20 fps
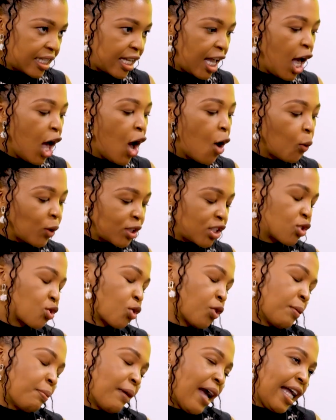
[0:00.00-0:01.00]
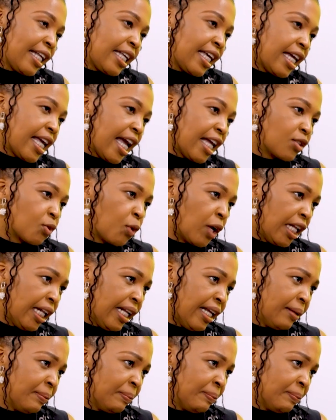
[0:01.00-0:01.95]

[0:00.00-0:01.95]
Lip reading: Yes. What's the story behind Kit Kat? Quickly.